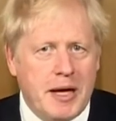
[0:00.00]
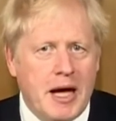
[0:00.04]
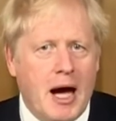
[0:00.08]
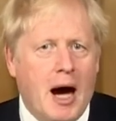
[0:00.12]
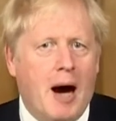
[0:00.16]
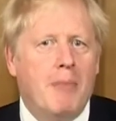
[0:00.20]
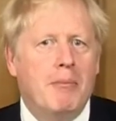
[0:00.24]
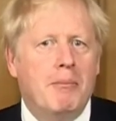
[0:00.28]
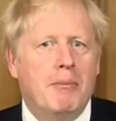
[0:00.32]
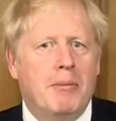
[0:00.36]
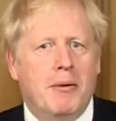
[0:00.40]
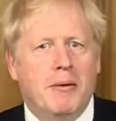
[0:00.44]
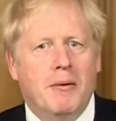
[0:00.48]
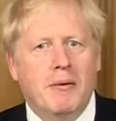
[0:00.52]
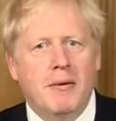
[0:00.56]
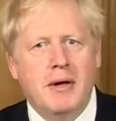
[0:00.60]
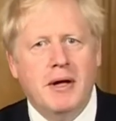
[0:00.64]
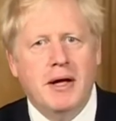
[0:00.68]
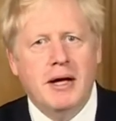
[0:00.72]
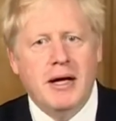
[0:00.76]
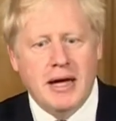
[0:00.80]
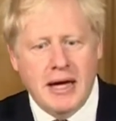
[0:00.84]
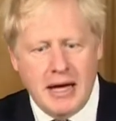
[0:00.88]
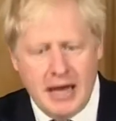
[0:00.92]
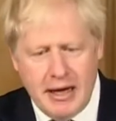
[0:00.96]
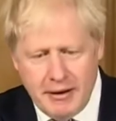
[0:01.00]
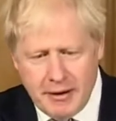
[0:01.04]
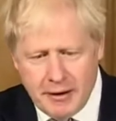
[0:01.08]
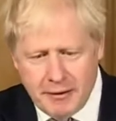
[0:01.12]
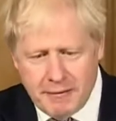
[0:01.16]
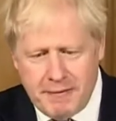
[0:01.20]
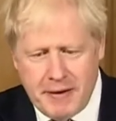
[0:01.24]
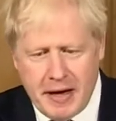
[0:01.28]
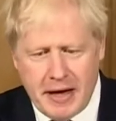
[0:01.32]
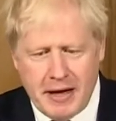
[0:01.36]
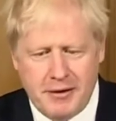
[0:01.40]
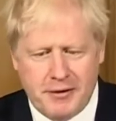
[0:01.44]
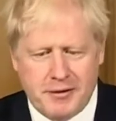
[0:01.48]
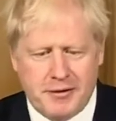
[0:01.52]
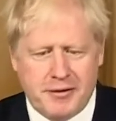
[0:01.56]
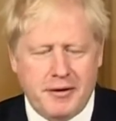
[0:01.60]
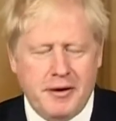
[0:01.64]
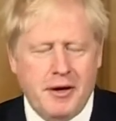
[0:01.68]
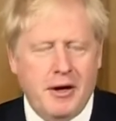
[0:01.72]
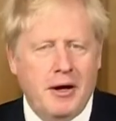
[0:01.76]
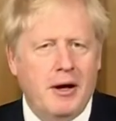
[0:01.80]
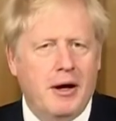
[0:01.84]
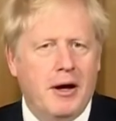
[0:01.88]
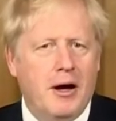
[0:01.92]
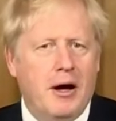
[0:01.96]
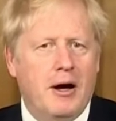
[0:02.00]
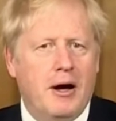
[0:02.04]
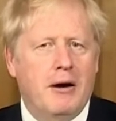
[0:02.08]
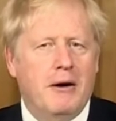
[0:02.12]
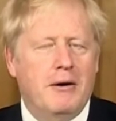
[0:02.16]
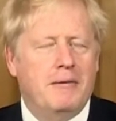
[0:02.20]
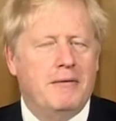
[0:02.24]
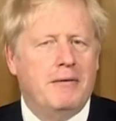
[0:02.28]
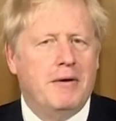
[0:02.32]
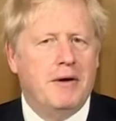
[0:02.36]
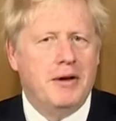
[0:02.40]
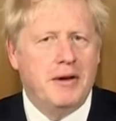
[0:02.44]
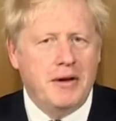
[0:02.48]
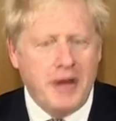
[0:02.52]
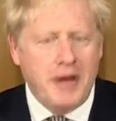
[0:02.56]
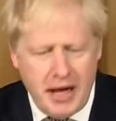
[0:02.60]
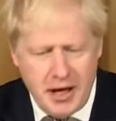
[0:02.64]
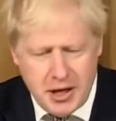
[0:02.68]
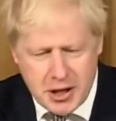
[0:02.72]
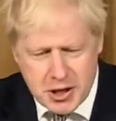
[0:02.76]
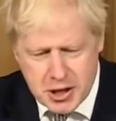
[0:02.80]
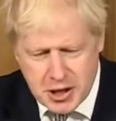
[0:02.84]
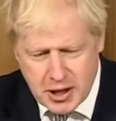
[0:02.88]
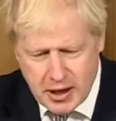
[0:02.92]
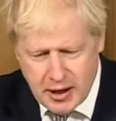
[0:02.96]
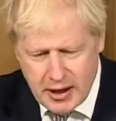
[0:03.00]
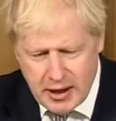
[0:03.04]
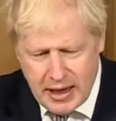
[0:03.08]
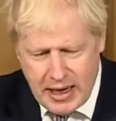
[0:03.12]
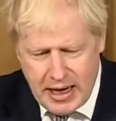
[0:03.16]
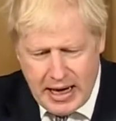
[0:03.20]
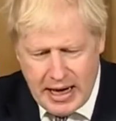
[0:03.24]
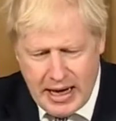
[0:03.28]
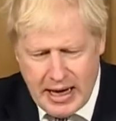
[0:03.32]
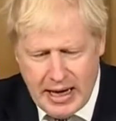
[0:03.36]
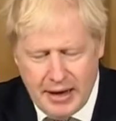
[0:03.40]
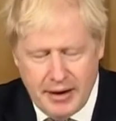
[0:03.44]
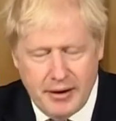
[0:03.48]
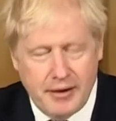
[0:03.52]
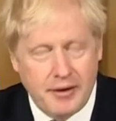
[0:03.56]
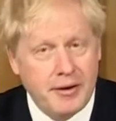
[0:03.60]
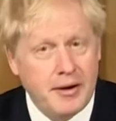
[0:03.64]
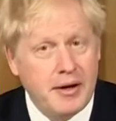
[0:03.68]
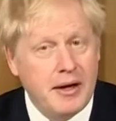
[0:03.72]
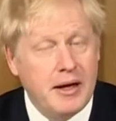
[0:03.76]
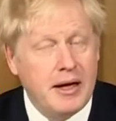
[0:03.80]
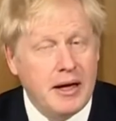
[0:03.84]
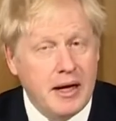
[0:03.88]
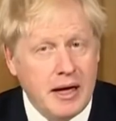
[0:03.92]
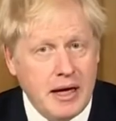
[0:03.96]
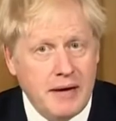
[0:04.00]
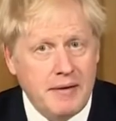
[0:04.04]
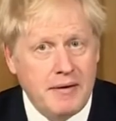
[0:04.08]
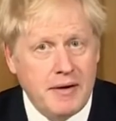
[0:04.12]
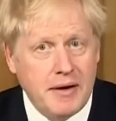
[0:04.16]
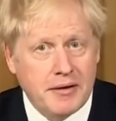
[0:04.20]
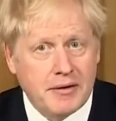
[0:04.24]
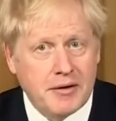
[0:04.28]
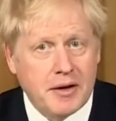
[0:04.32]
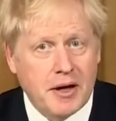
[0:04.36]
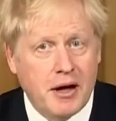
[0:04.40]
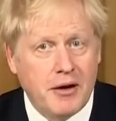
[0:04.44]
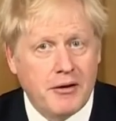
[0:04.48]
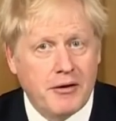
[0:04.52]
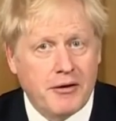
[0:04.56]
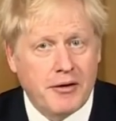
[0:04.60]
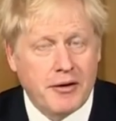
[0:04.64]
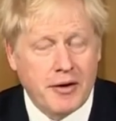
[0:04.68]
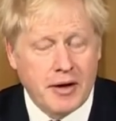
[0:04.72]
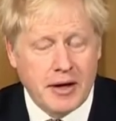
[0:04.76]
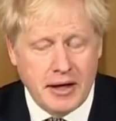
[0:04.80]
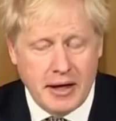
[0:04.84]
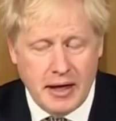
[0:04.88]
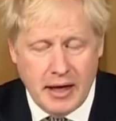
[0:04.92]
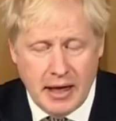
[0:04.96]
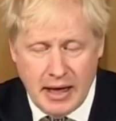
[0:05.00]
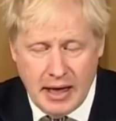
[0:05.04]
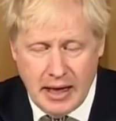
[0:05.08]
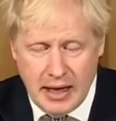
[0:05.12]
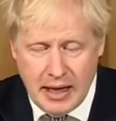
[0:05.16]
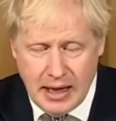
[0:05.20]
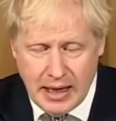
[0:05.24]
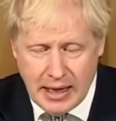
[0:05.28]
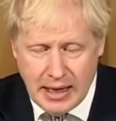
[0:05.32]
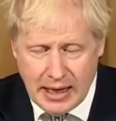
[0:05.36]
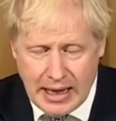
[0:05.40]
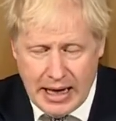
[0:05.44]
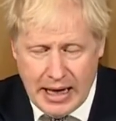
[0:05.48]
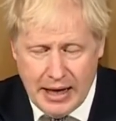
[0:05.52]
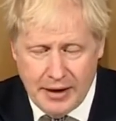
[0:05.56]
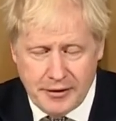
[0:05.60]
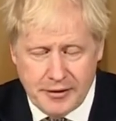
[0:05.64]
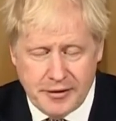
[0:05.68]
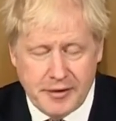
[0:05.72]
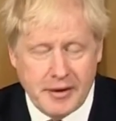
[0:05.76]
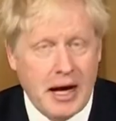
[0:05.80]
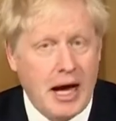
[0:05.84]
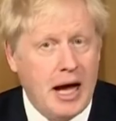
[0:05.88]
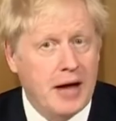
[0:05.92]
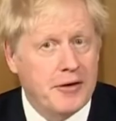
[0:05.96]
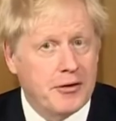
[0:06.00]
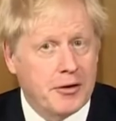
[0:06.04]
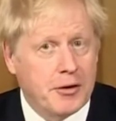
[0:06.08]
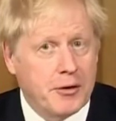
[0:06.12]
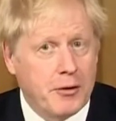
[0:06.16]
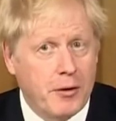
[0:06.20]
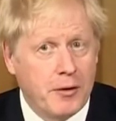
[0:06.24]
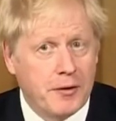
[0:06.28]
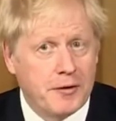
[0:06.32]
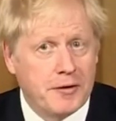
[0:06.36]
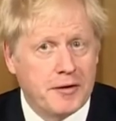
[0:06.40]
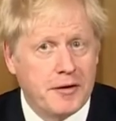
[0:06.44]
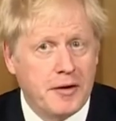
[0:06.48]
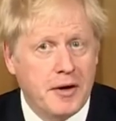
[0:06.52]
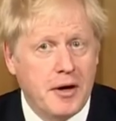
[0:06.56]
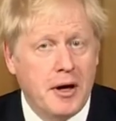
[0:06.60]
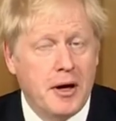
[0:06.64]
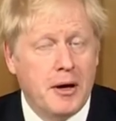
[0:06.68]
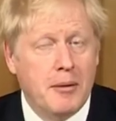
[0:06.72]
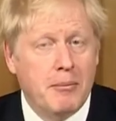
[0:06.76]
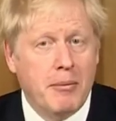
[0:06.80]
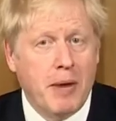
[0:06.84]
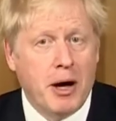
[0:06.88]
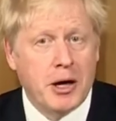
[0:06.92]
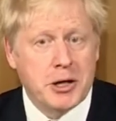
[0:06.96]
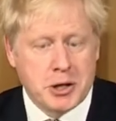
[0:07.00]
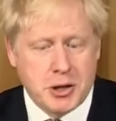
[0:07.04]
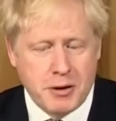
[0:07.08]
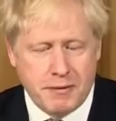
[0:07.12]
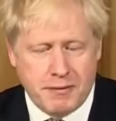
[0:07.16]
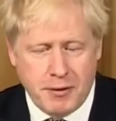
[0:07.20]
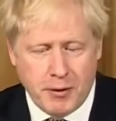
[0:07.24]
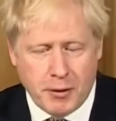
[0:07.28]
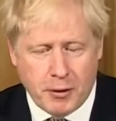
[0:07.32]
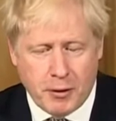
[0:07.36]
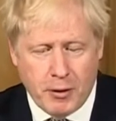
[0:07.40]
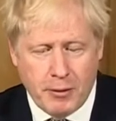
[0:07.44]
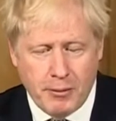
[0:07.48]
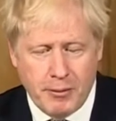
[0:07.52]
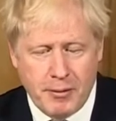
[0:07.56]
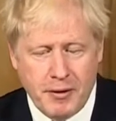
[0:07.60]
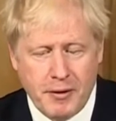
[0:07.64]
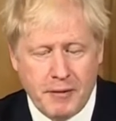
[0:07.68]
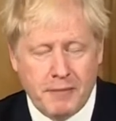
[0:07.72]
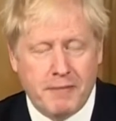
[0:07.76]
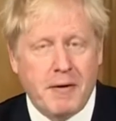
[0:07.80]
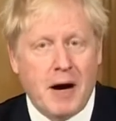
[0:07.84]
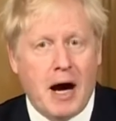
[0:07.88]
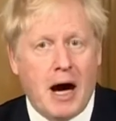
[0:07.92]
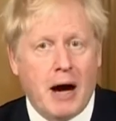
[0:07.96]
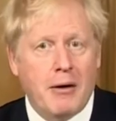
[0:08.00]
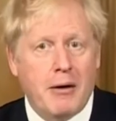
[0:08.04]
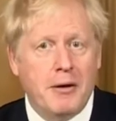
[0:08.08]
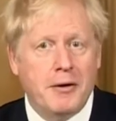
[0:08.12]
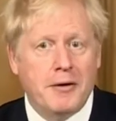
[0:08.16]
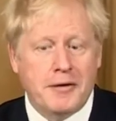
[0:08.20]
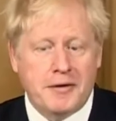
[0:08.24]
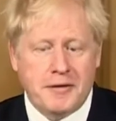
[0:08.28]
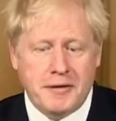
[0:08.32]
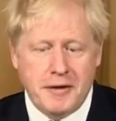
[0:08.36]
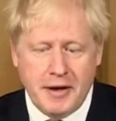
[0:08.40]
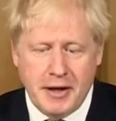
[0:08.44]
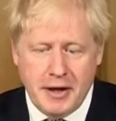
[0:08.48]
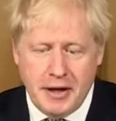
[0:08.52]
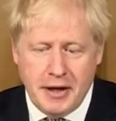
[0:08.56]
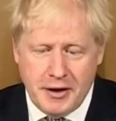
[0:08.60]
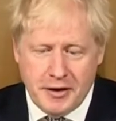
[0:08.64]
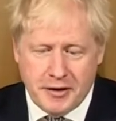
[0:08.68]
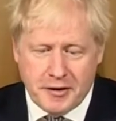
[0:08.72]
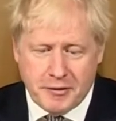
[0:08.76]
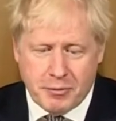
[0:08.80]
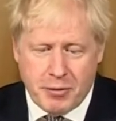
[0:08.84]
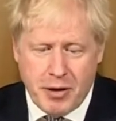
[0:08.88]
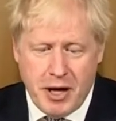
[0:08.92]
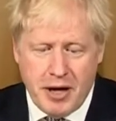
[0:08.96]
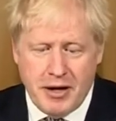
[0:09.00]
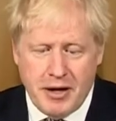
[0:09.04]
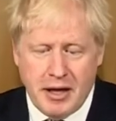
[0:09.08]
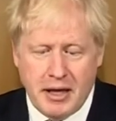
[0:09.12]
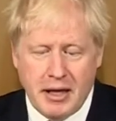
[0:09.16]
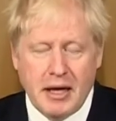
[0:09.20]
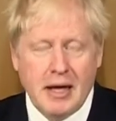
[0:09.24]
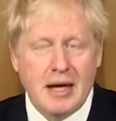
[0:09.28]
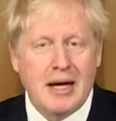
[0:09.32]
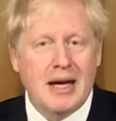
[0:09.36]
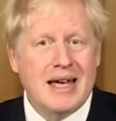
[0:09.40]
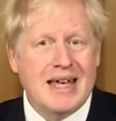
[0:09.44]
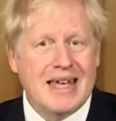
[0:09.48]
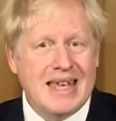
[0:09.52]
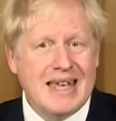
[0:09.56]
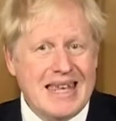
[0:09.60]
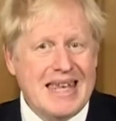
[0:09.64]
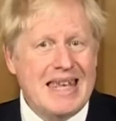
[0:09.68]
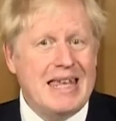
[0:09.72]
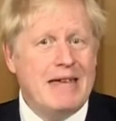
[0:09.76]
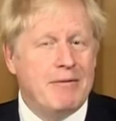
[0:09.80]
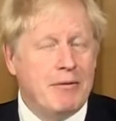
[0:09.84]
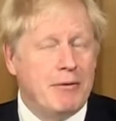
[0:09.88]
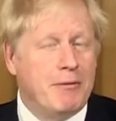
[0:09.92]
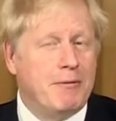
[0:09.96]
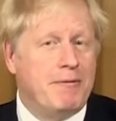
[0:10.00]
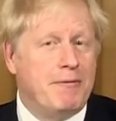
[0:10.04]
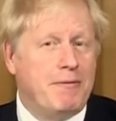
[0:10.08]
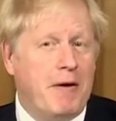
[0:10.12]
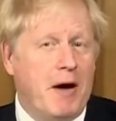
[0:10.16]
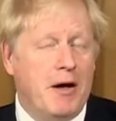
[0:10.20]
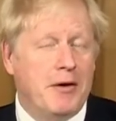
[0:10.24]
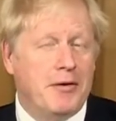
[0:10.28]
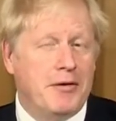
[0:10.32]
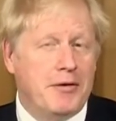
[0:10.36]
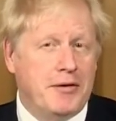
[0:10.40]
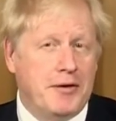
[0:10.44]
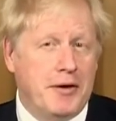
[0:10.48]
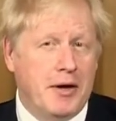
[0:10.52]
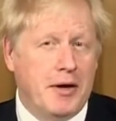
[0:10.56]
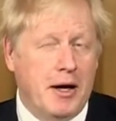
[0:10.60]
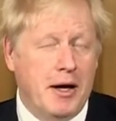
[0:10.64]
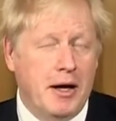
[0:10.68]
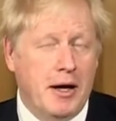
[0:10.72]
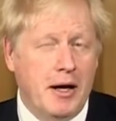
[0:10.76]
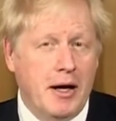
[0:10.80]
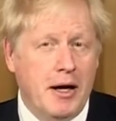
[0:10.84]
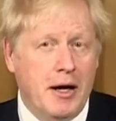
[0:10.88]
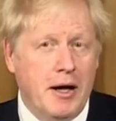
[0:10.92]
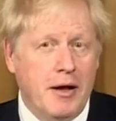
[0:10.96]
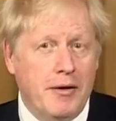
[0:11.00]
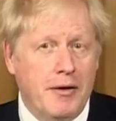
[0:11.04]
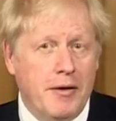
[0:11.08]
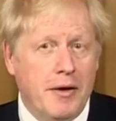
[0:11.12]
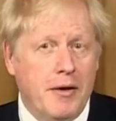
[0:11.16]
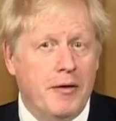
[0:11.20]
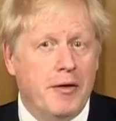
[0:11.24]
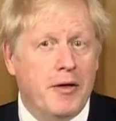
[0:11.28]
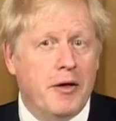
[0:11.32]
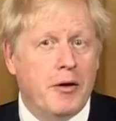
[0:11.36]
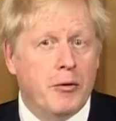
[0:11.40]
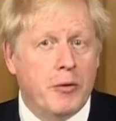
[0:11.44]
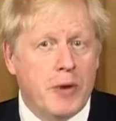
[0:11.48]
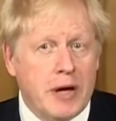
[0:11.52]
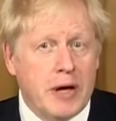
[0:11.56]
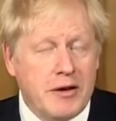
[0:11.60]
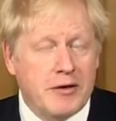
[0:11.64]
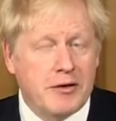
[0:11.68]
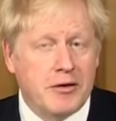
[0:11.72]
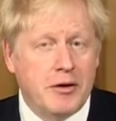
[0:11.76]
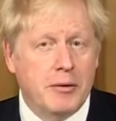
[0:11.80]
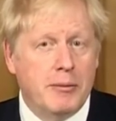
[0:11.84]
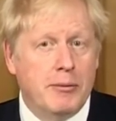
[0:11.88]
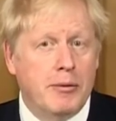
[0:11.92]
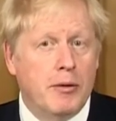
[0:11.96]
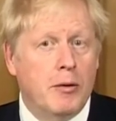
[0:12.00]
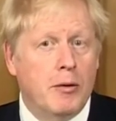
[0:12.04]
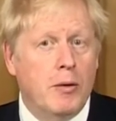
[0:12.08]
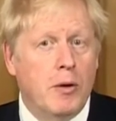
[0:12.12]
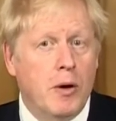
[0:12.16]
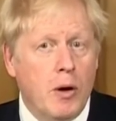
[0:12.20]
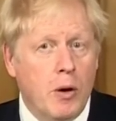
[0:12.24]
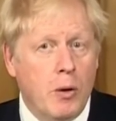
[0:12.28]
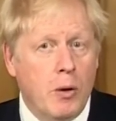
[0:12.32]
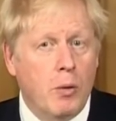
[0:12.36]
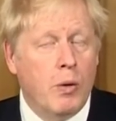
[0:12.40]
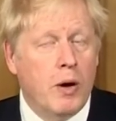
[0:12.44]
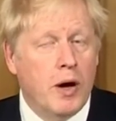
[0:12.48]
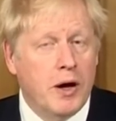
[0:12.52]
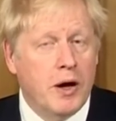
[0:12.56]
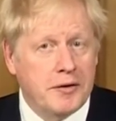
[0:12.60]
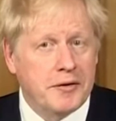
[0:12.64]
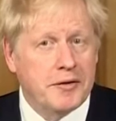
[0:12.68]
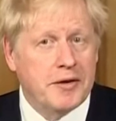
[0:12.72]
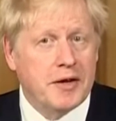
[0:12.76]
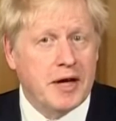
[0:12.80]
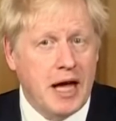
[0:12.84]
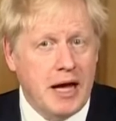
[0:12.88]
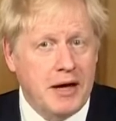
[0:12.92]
he's fucked off. Anyway, let's go over to, um, no, he's gone too. Anyway, so yes, let's um, just sit here and waffle because, yes, you can metal detect if you um,